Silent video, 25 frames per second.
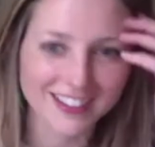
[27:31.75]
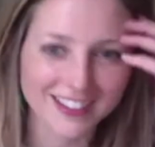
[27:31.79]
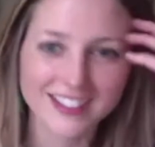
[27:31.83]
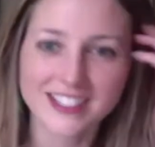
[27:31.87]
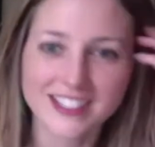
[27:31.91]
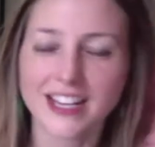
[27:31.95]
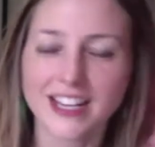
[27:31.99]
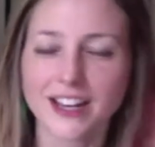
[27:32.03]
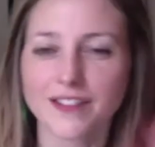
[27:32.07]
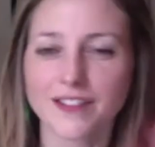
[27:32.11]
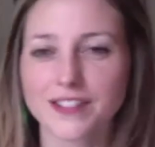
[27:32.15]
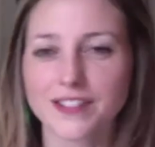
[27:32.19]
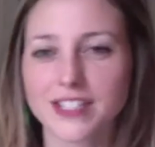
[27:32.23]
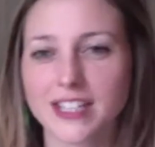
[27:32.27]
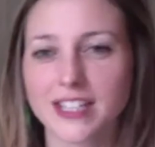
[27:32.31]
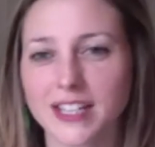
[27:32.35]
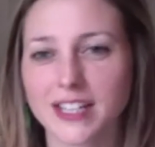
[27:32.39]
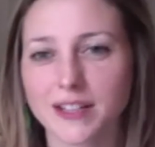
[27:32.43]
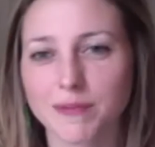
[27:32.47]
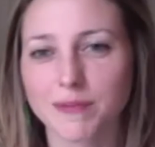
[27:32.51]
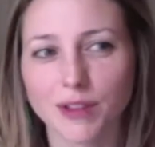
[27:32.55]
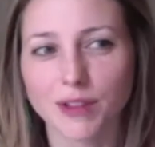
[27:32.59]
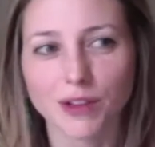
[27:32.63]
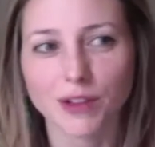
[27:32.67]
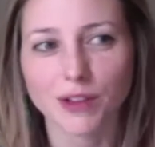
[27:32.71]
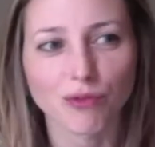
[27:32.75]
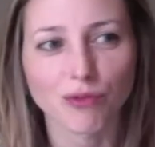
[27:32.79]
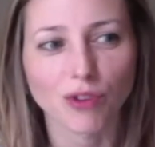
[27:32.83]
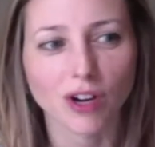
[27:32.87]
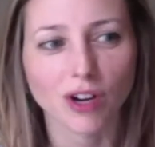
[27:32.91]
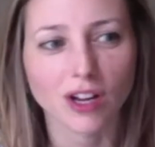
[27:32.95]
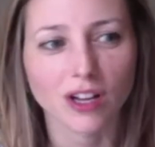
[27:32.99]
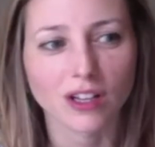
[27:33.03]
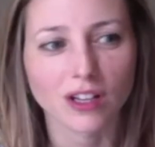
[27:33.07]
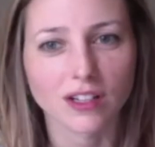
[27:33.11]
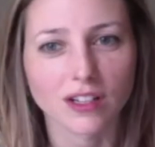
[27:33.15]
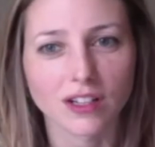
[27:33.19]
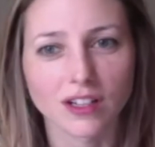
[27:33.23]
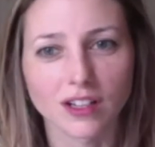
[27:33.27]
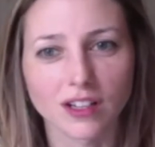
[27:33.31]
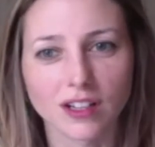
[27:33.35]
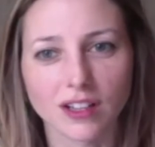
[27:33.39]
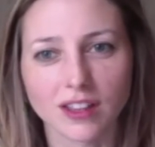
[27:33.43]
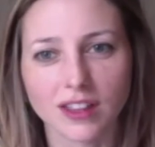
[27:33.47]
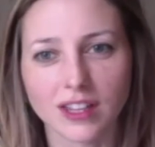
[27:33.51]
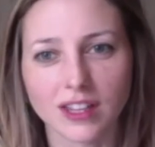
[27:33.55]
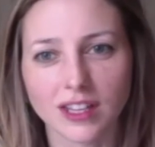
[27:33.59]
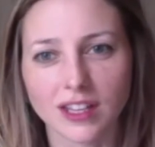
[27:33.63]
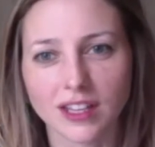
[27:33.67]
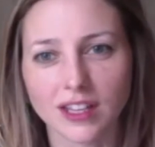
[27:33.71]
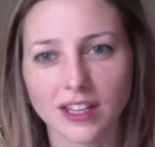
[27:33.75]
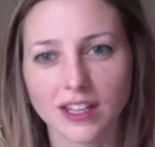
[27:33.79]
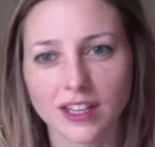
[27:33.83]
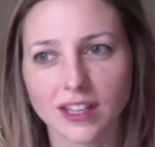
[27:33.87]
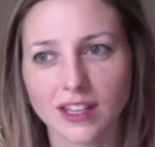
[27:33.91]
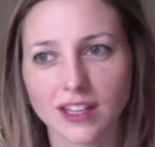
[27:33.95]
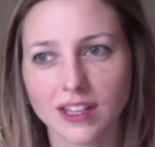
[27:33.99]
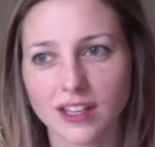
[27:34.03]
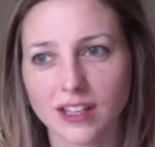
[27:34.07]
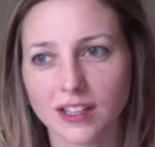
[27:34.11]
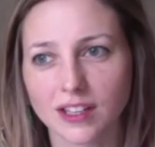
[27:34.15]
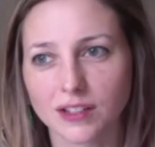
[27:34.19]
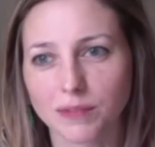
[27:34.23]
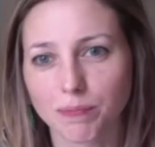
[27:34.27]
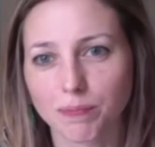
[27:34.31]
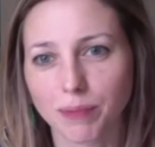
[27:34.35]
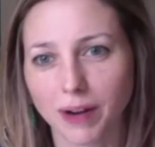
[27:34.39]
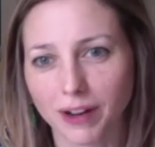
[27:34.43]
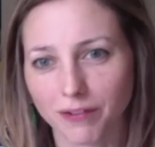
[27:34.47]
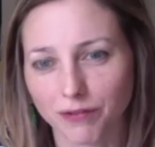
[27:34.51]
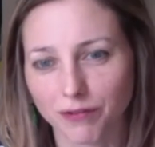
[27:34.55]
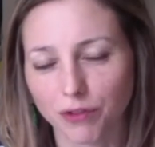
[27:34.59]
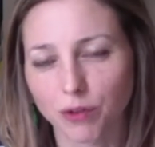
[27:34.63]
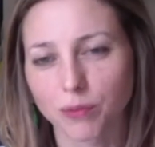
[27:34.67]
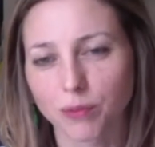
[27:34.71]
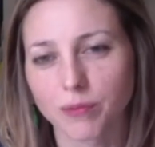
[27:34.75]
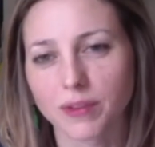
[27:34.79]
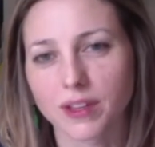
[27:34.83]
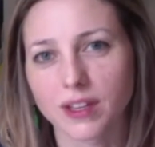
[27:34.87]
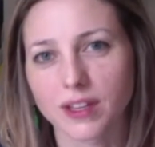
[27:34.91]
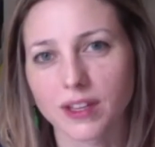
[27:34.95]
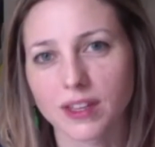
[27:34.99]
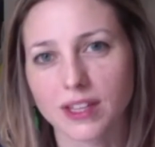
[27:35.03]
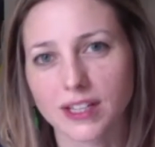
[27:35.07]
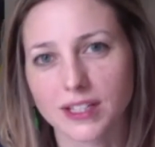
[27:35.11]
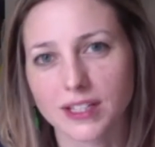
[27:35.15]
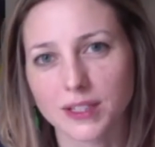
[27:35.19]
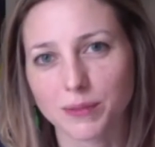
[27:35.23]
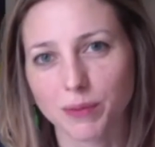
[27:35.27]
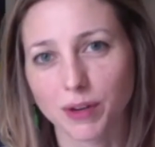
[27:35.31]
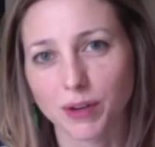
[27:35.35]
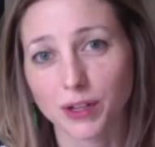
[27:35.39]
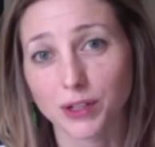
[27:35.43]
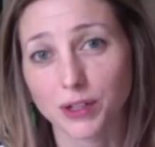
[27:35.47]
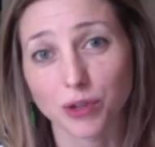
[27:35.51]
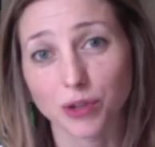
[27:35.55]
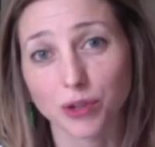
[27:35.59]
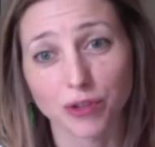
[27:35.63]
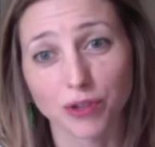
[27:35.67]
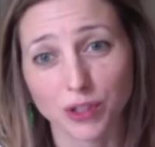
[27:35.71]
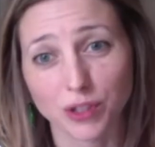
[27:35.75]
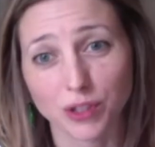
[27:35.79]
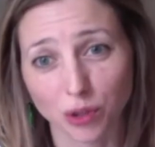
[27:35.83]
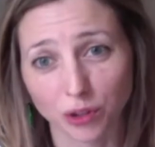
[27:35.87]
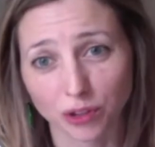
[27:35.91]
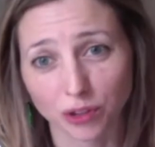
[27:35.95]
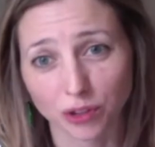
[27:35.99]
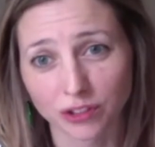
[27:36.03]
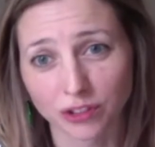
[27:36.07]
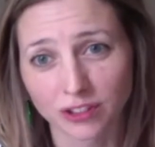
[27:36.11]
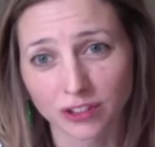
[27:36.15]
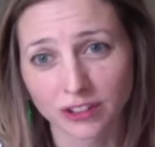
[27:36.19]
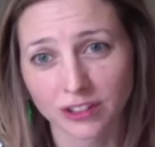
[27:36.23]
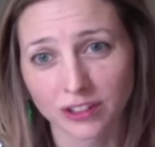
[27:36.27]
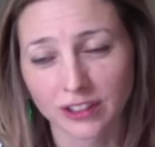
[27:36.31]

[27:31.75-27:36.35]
dev team that run the platform that the Inspire Tour is on.